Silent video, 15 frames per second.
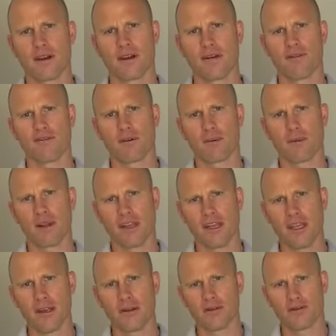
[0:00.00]
uh, from a
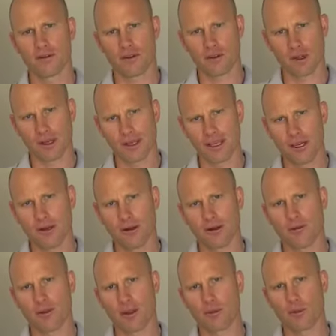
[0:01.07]
league to a
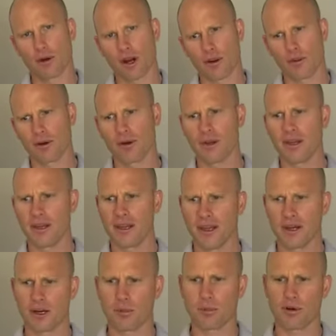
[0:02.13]
legal and primary
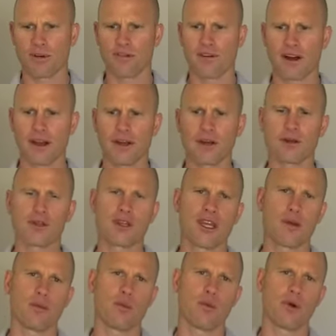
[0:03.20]
care provider
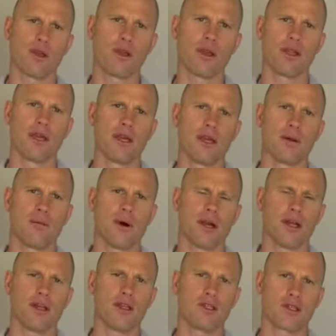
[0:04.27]
standpoint
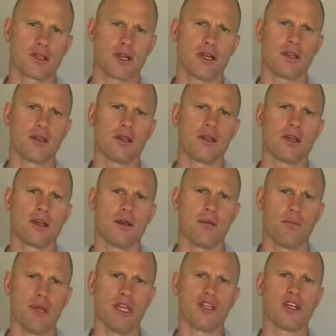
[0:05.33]
by his son,
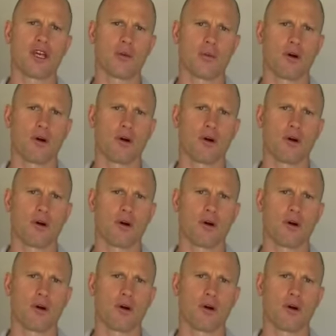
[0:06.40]
B.J.